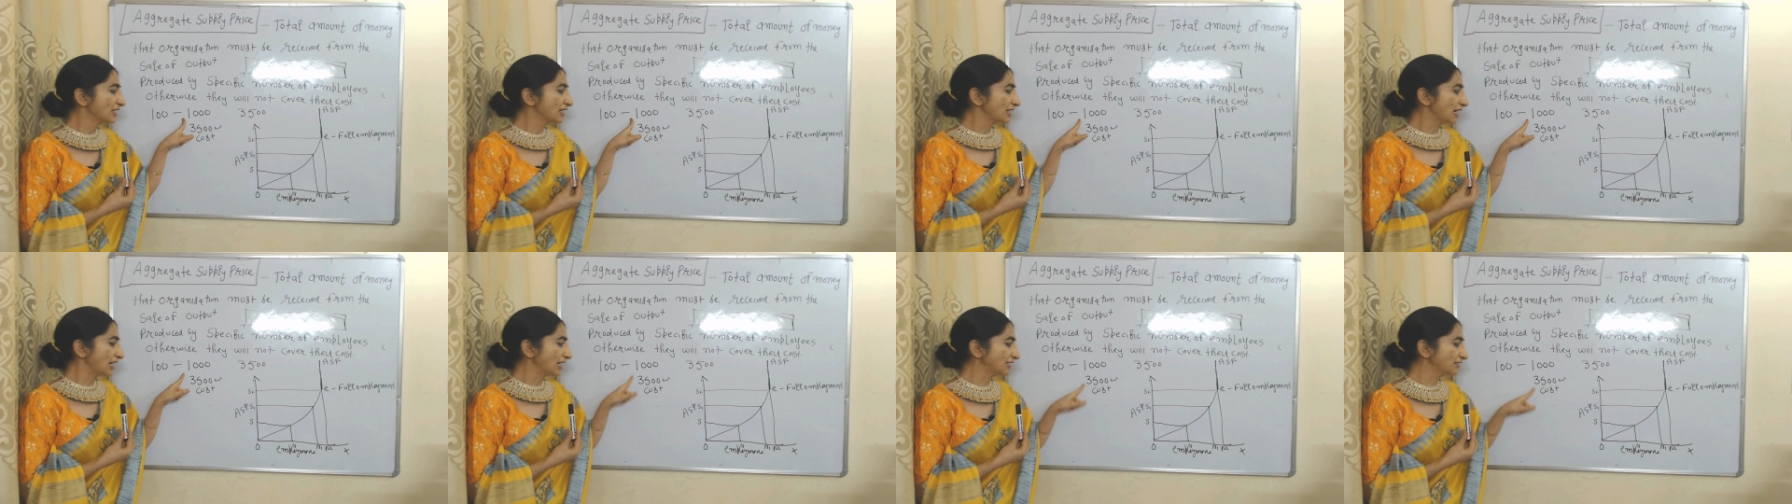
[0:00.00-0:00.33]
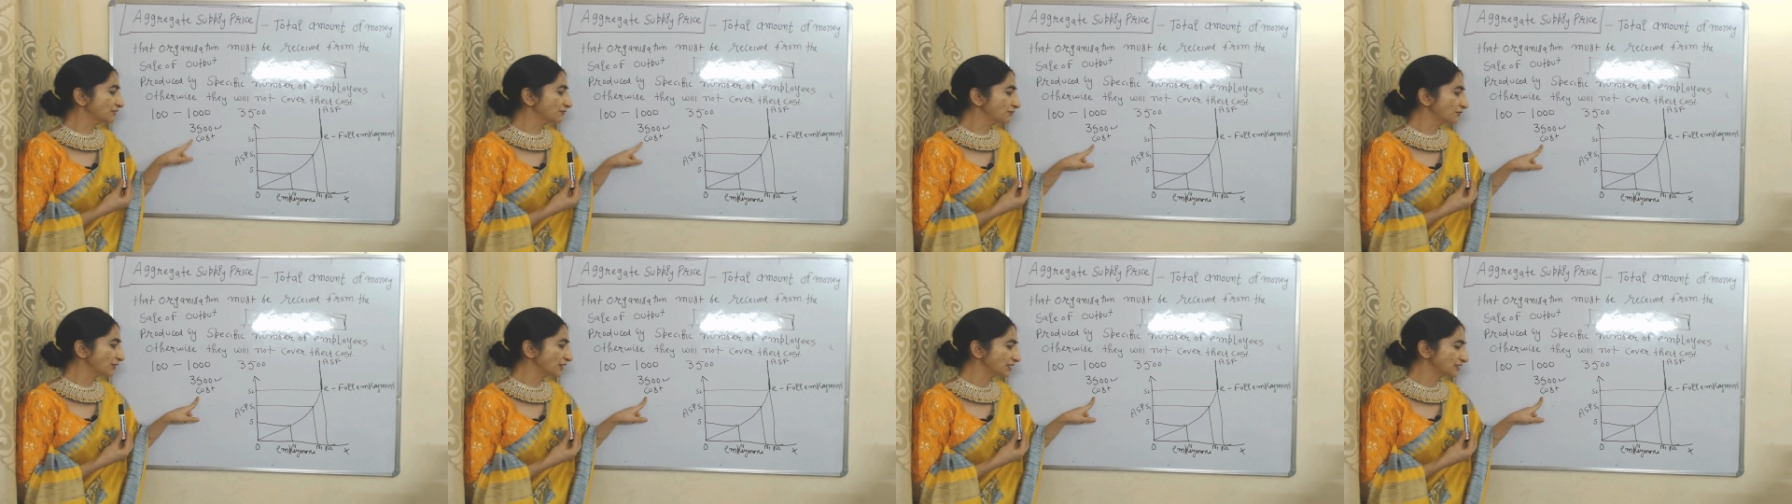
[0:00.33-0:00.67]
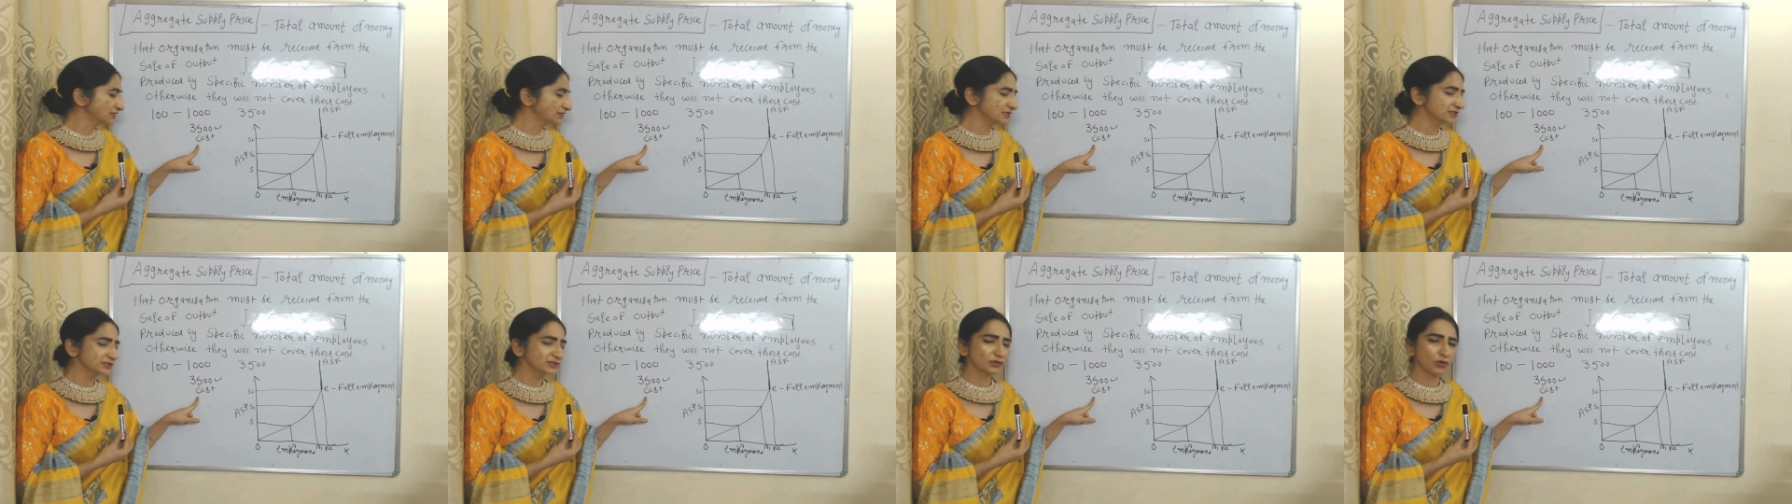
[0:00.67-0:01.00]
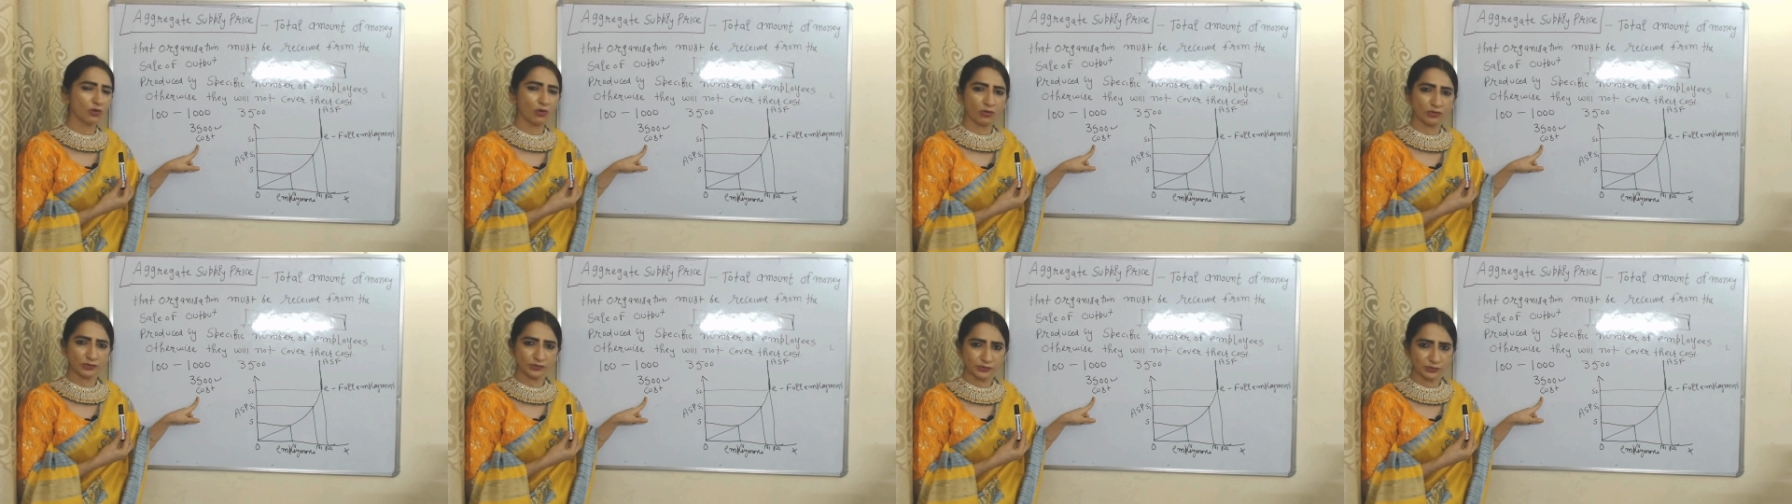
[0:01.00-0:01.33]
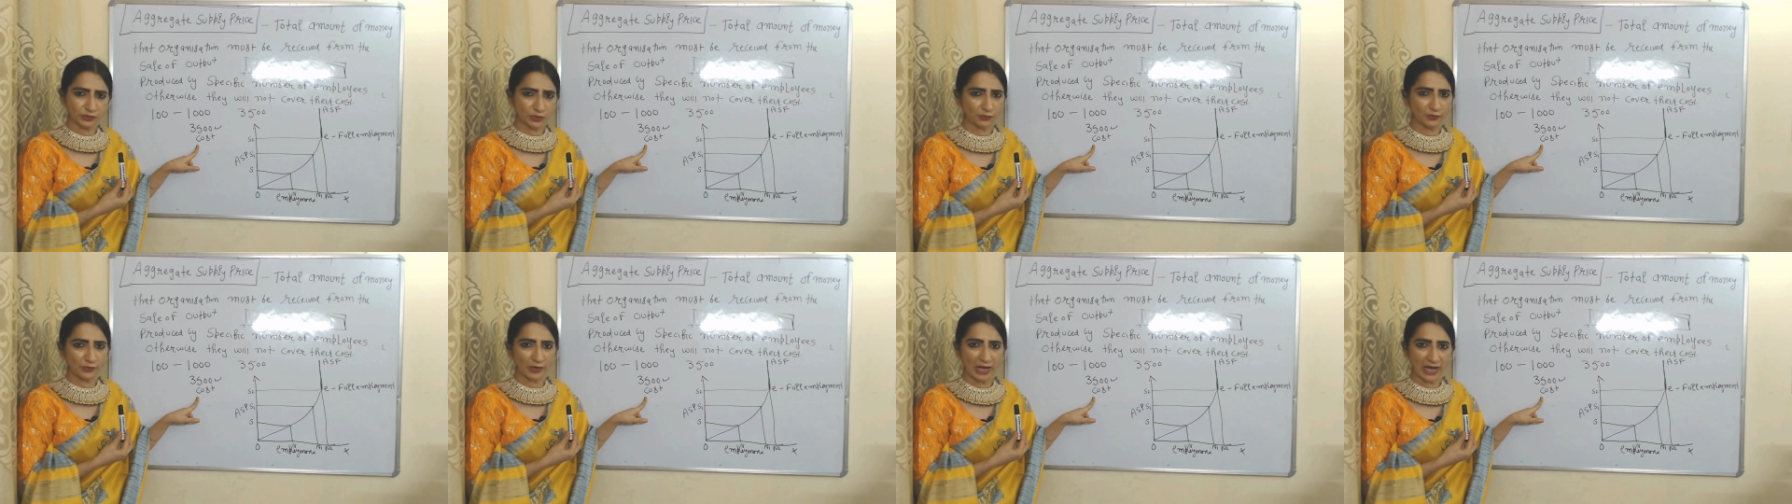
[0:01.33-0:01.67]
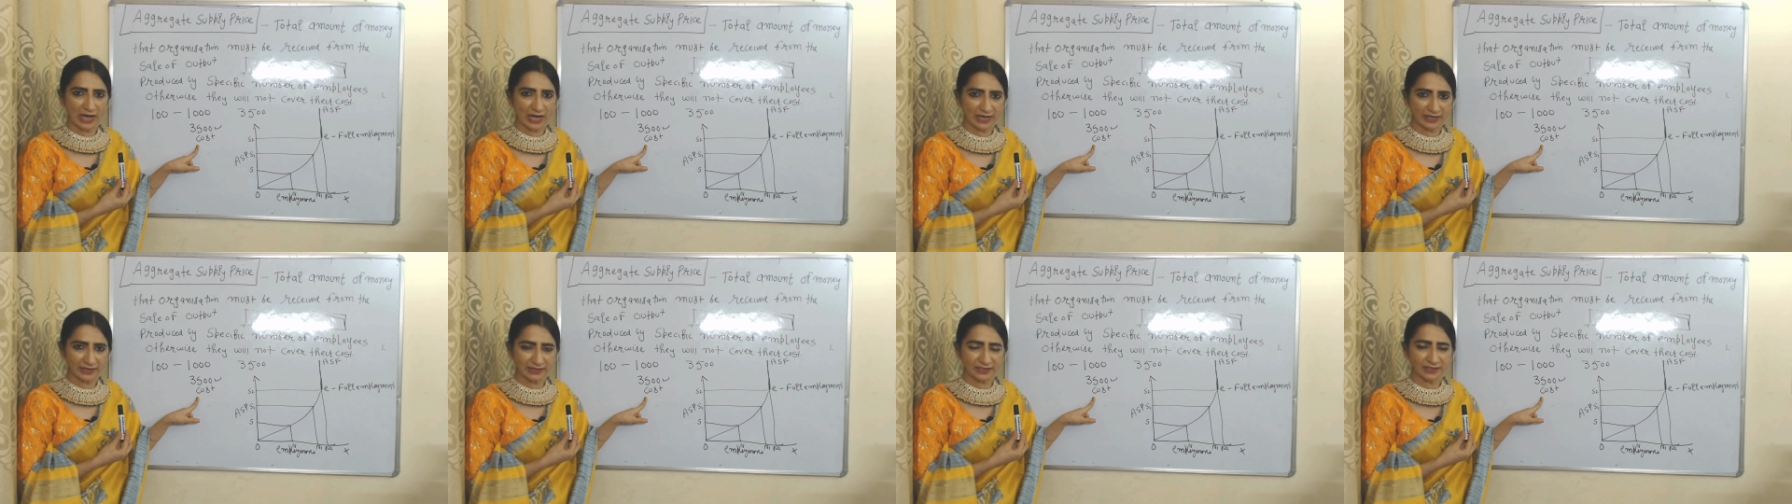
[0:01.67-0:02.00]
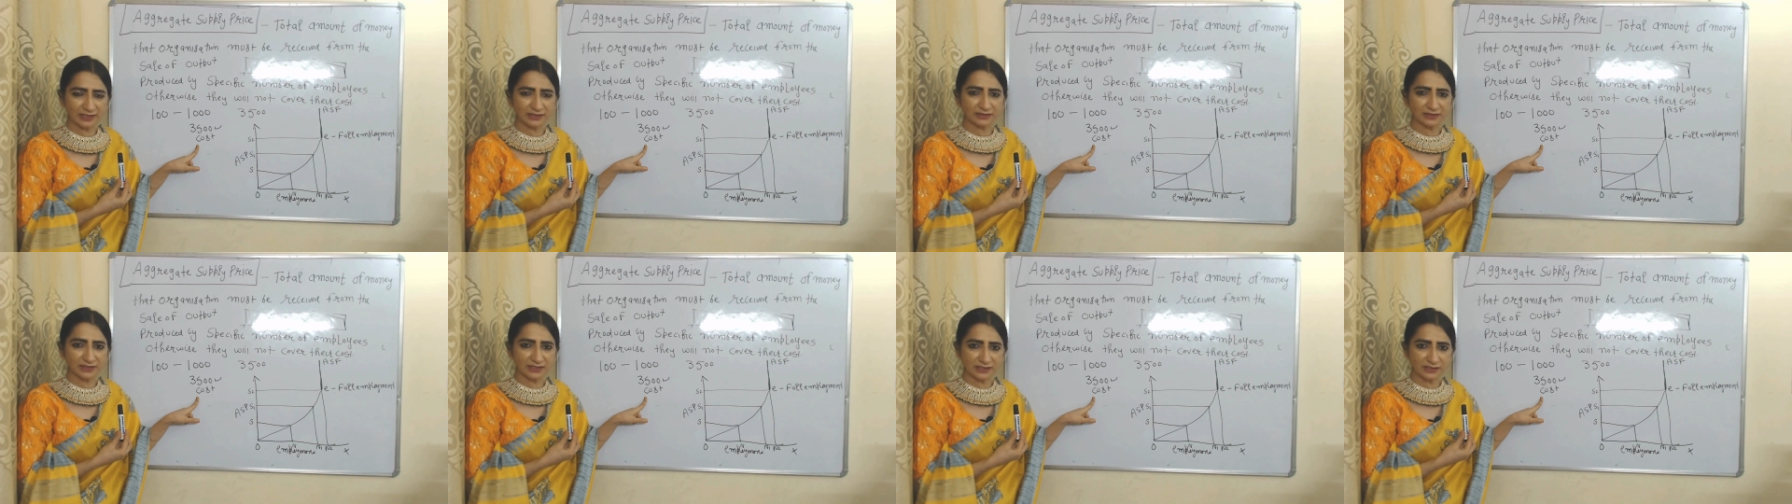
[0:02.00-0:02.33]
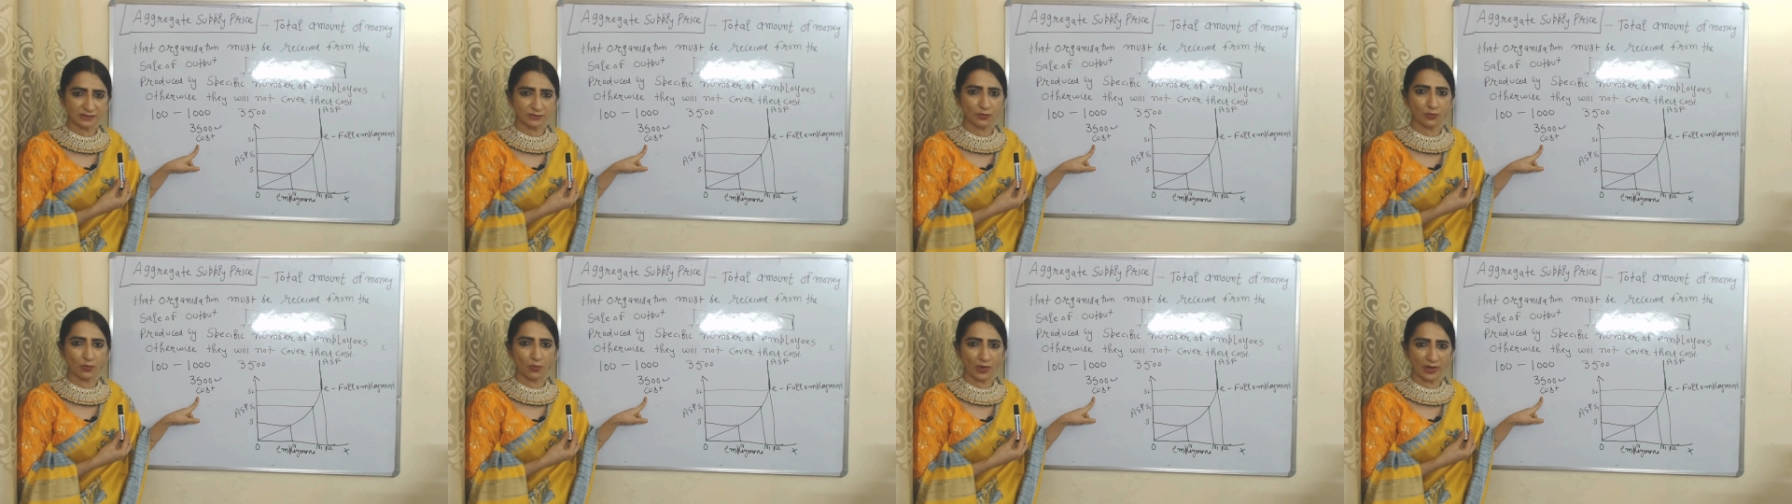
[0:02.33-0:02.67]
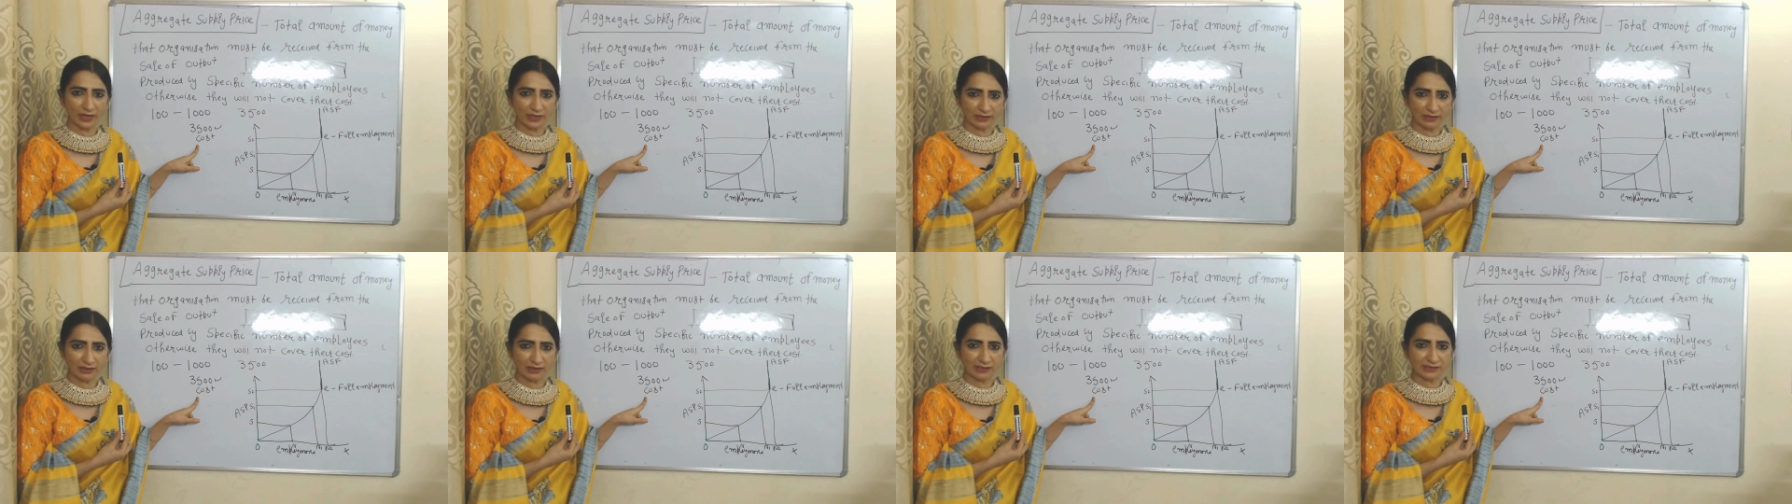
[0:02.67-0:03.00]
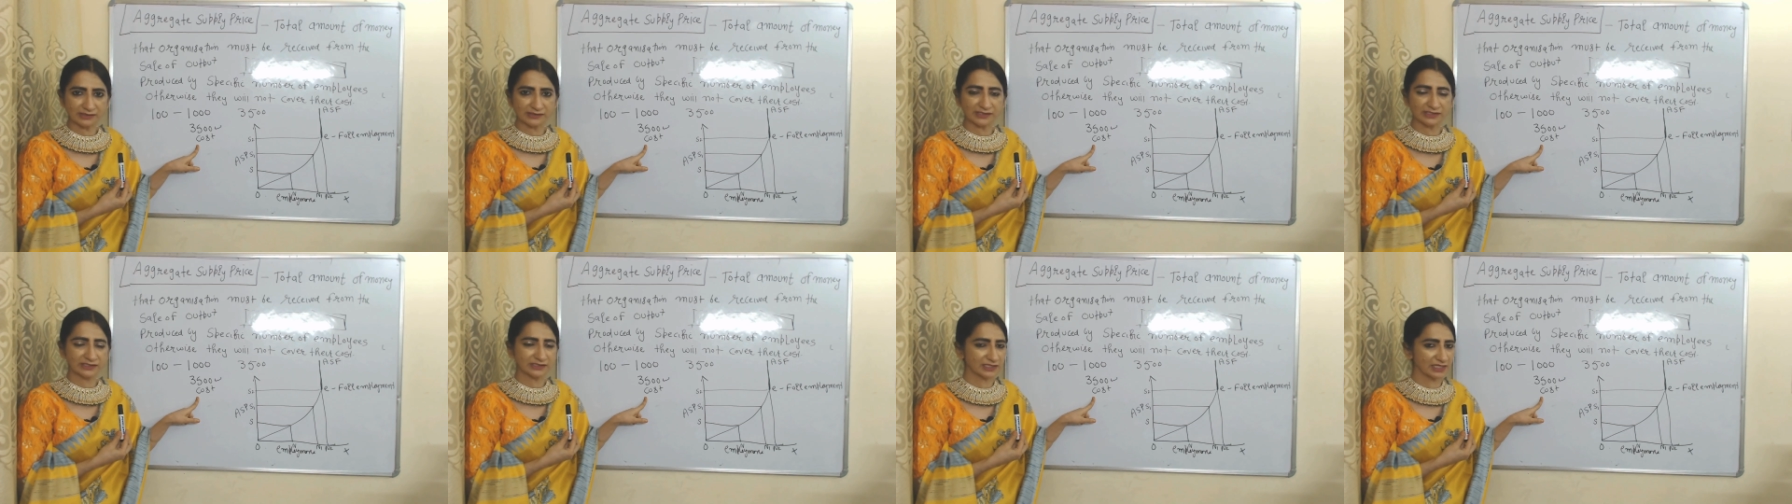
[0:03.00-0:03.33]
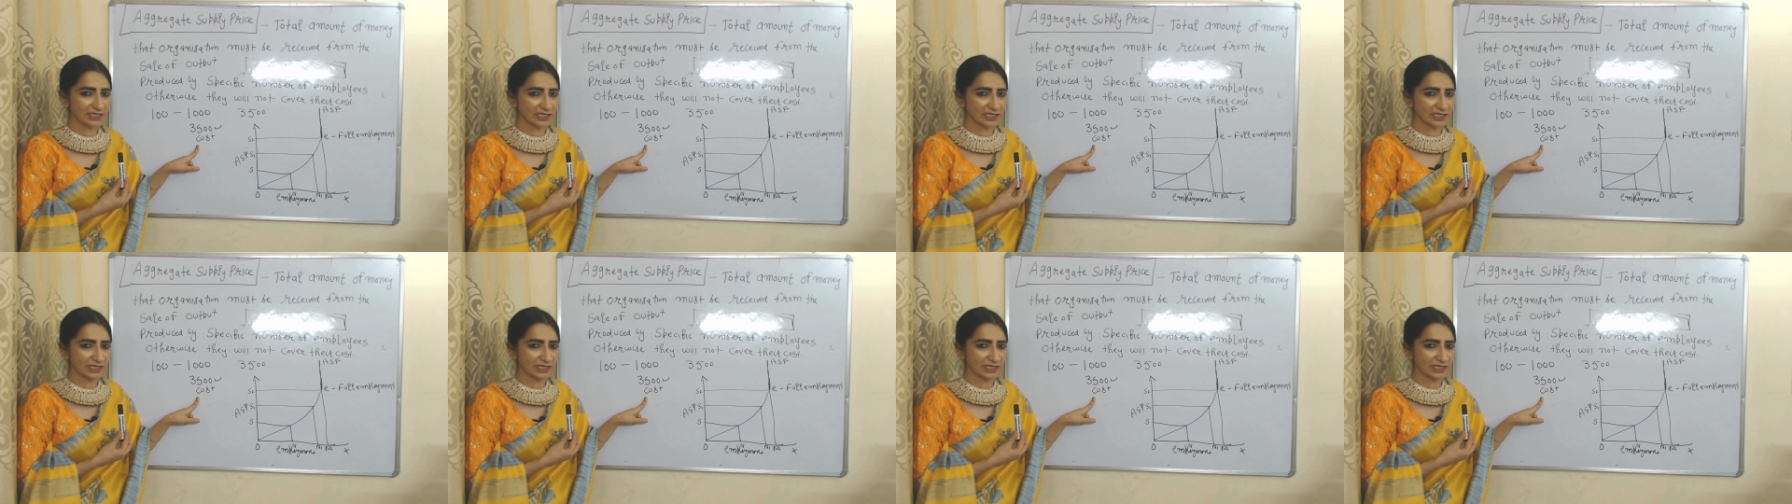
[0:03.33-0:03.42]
And wages cost of hiring these workers is